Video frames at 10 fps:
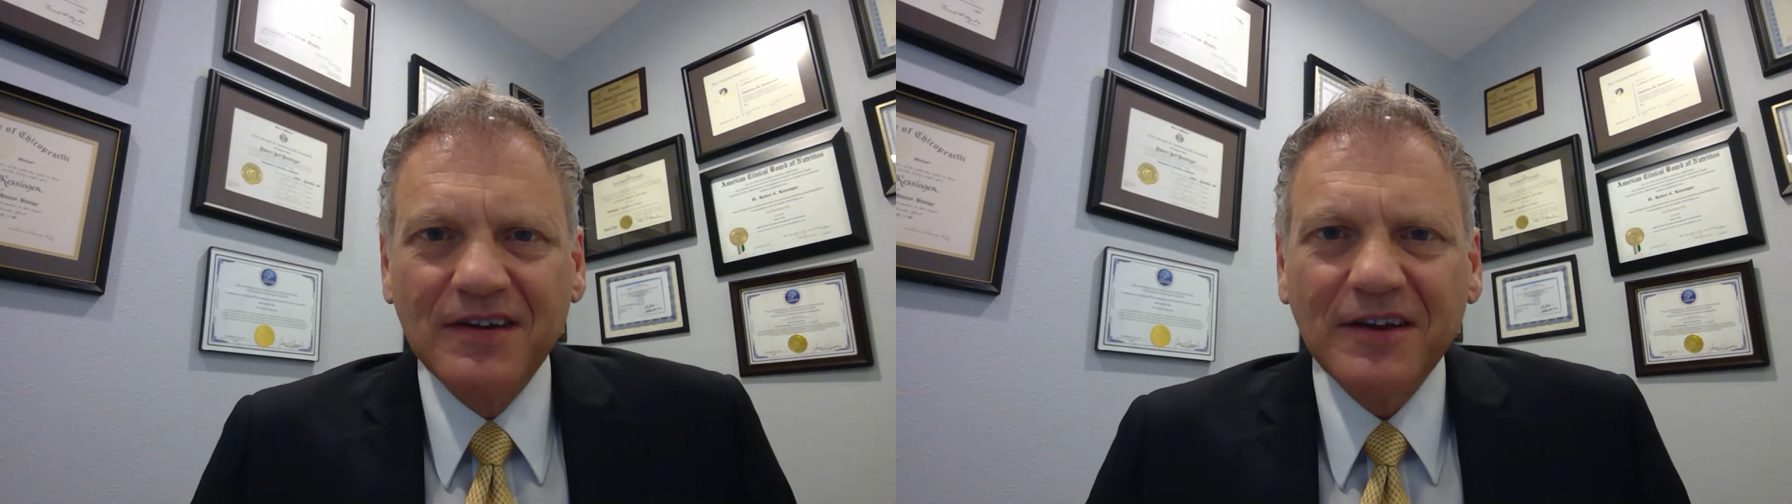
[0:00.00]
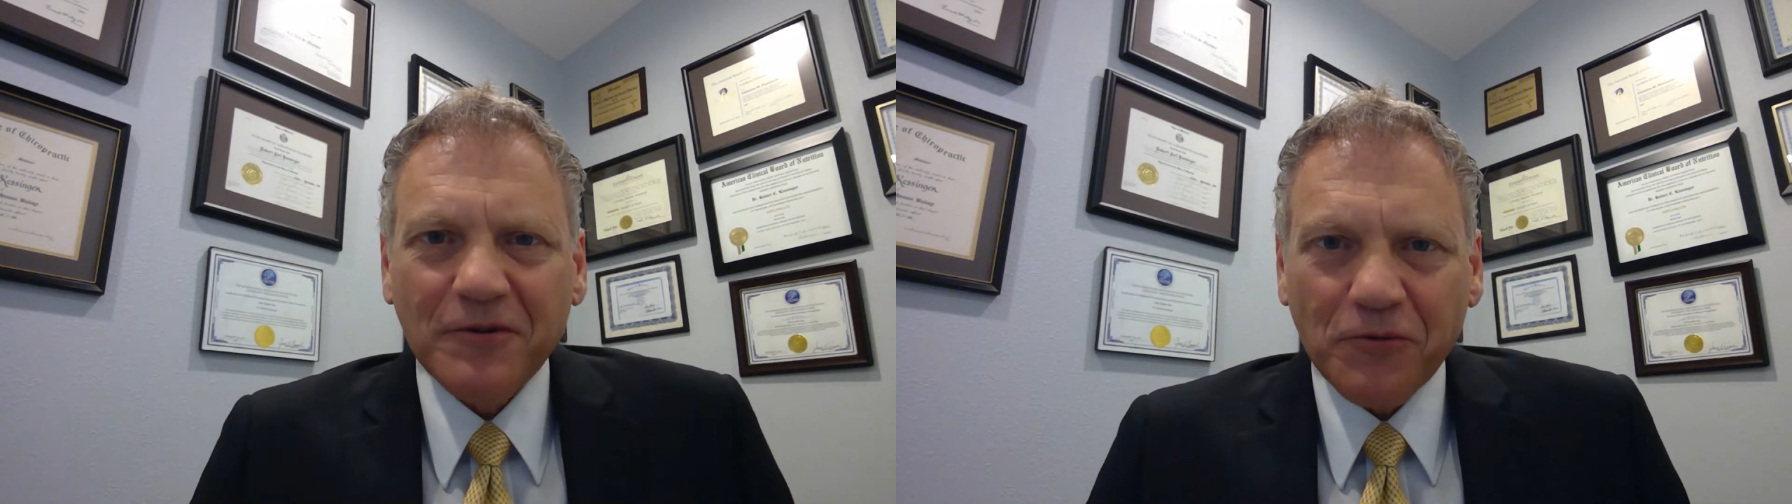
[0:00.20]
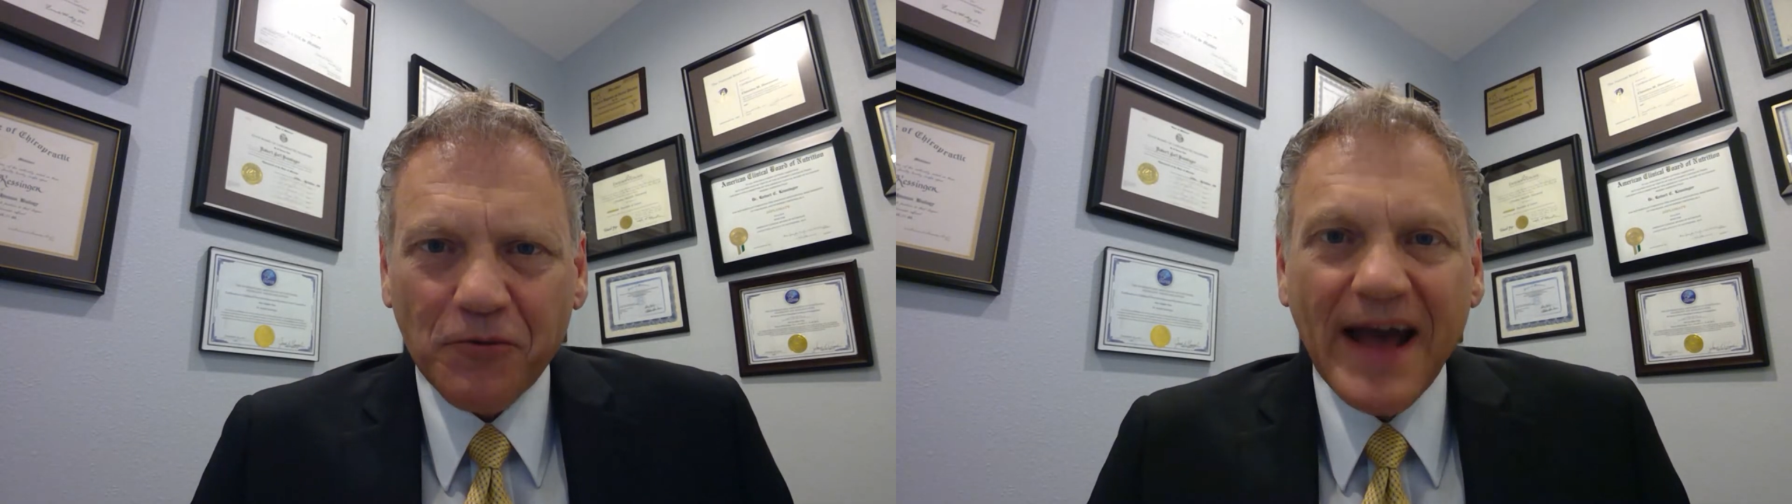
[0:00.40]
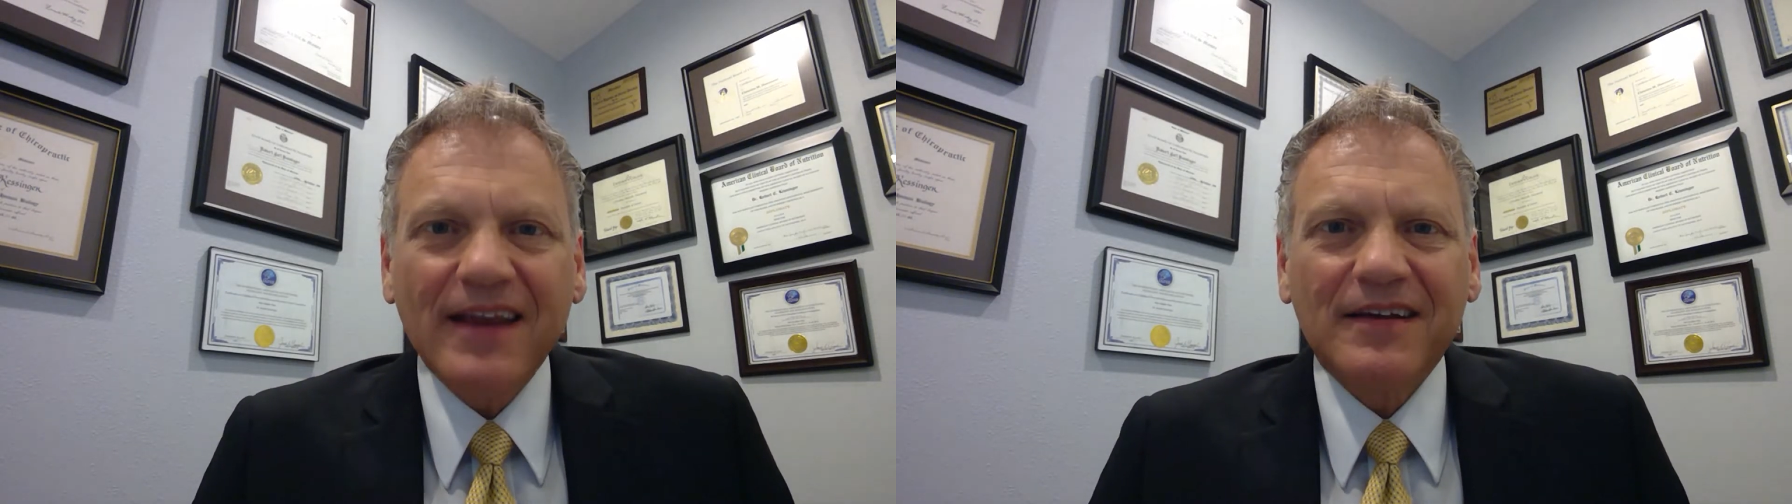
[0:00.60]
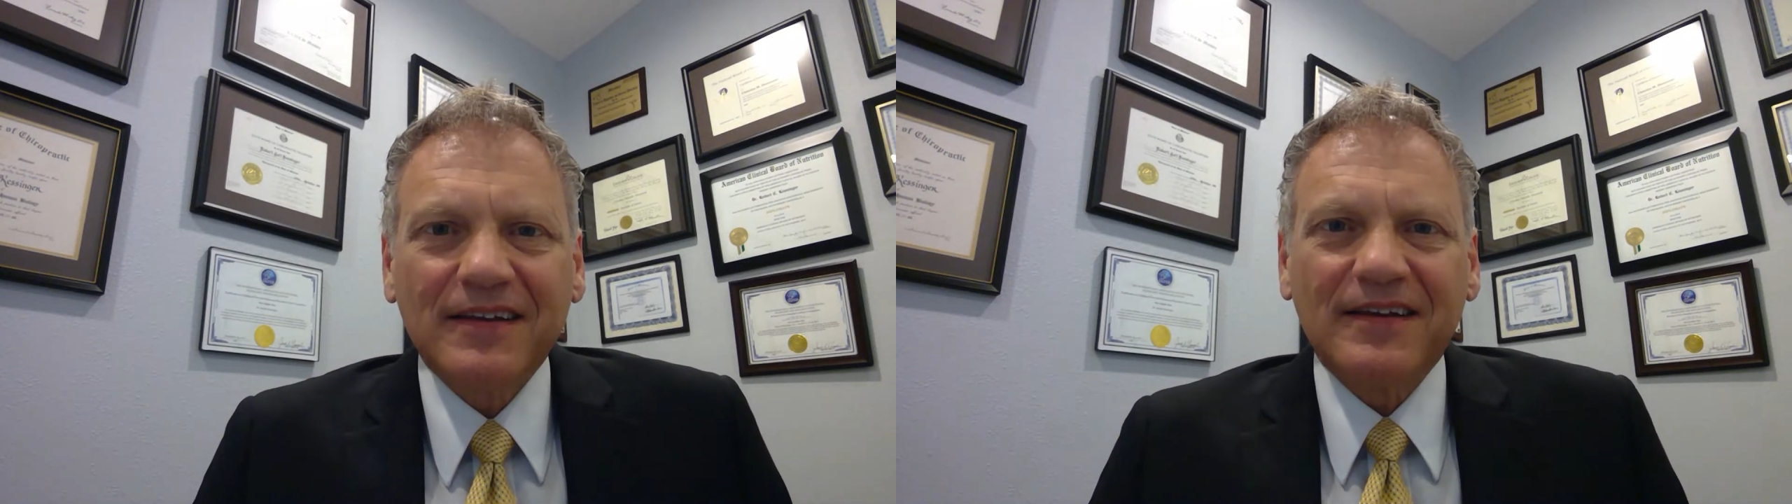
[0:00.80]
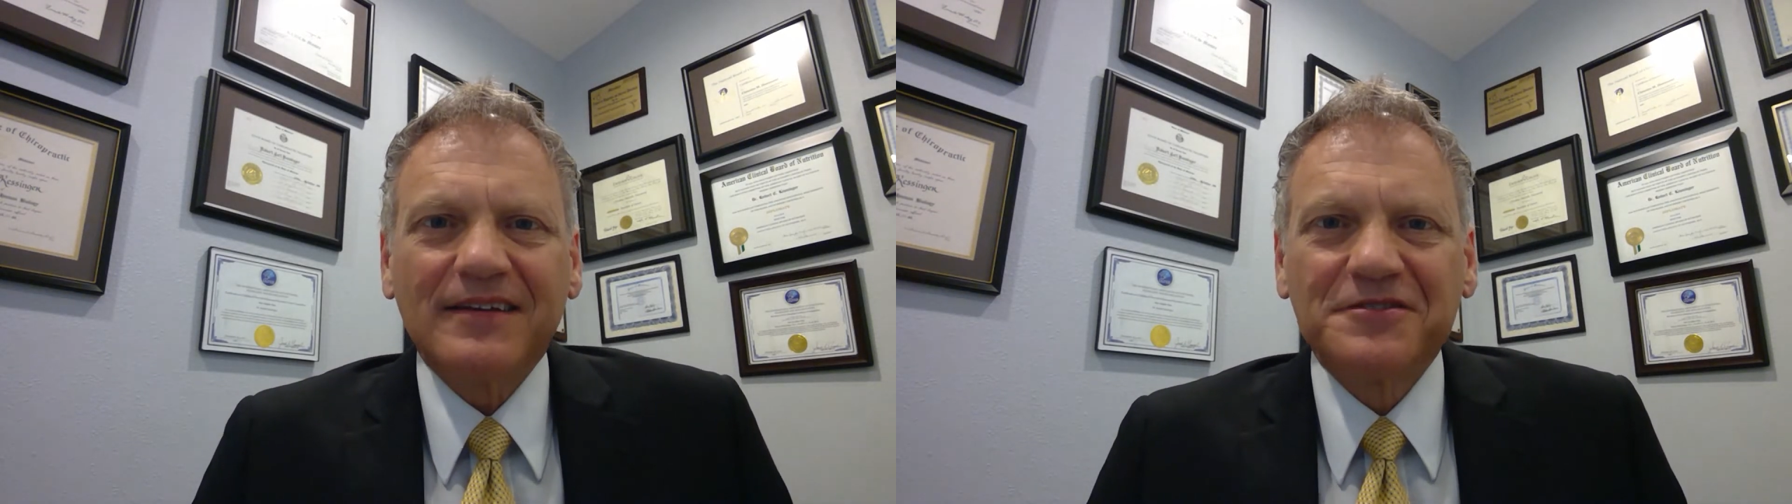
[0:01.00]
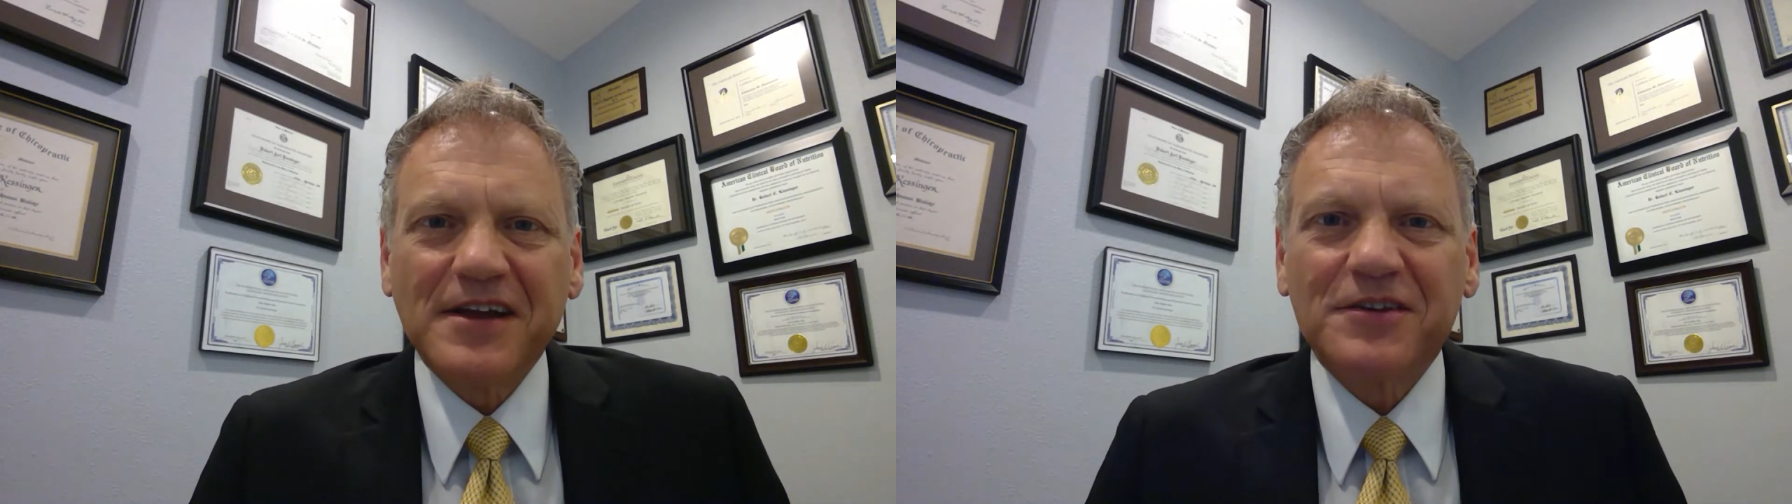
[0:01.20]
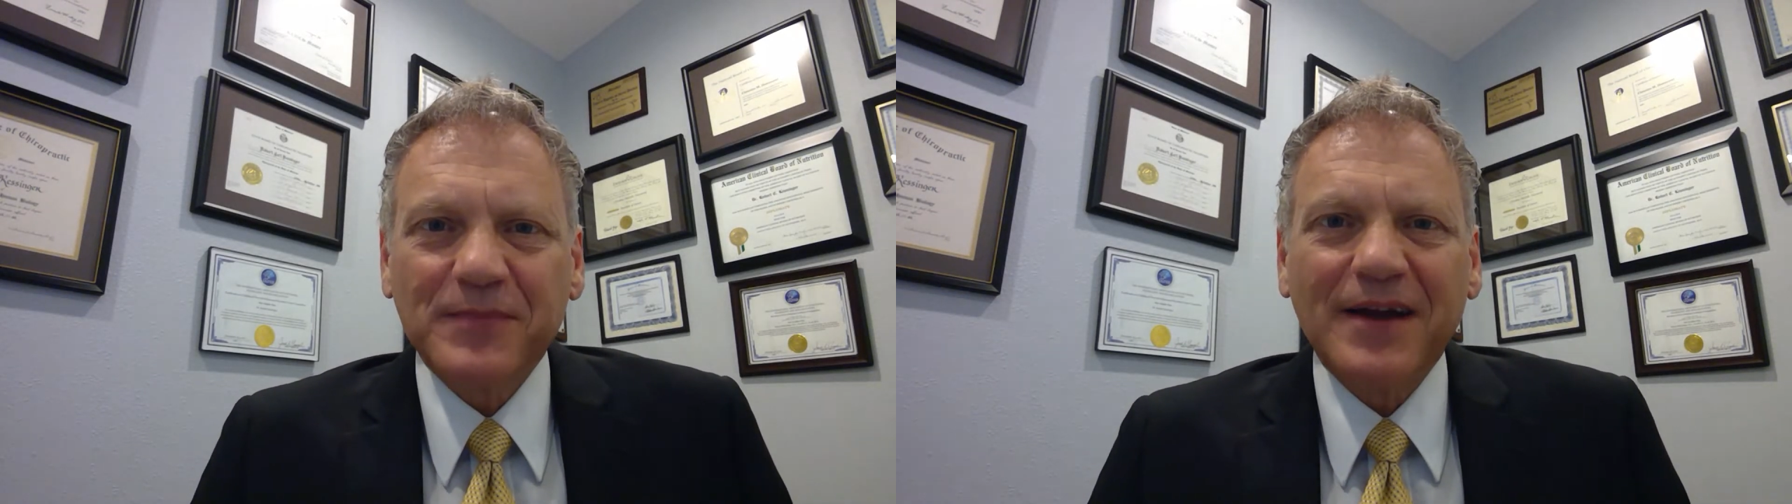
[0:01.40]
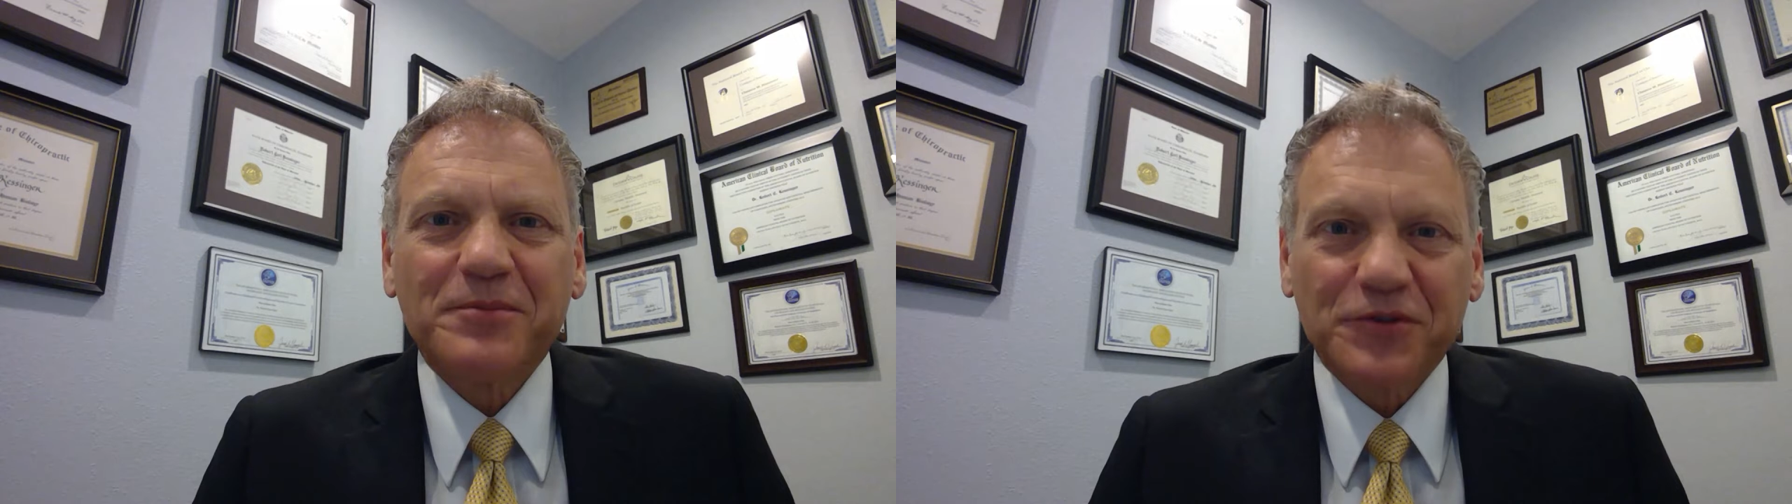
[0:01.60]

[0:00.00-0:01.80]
It radically changed my